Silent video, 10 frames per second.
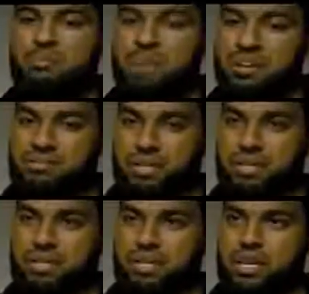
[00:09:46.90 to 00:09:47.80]
what is the benefit
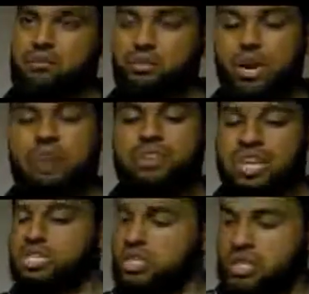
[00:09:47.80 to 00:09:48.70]
of you
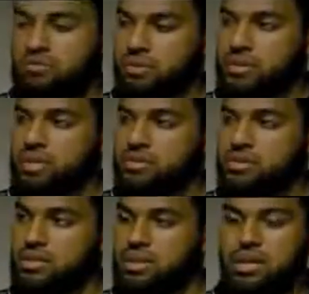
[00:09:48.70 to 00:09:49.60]
having achieved
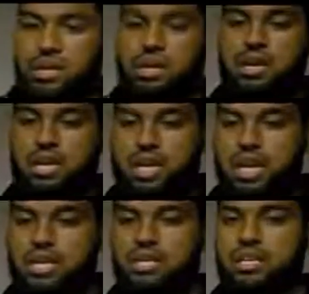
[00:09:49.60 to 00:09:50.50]
this
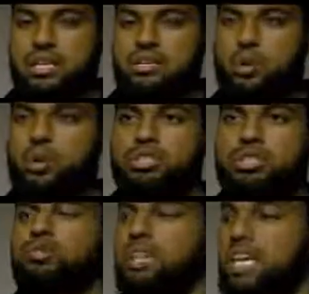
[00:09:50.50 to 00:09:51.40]
towards
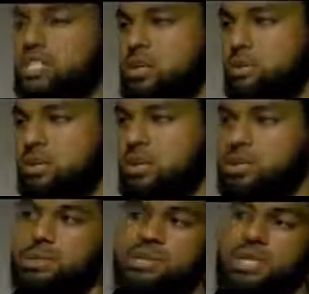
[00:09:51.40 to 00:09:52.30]
your relationship with Allah
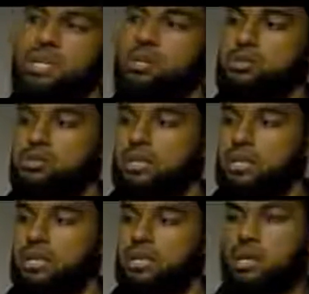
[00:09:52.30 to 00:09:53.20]
subhanahu wa ta'ala
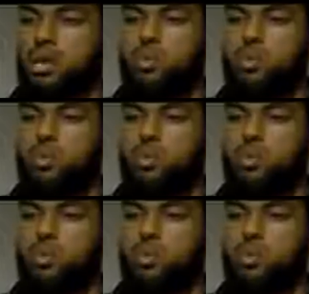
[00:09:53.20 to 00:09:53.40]
ultimately?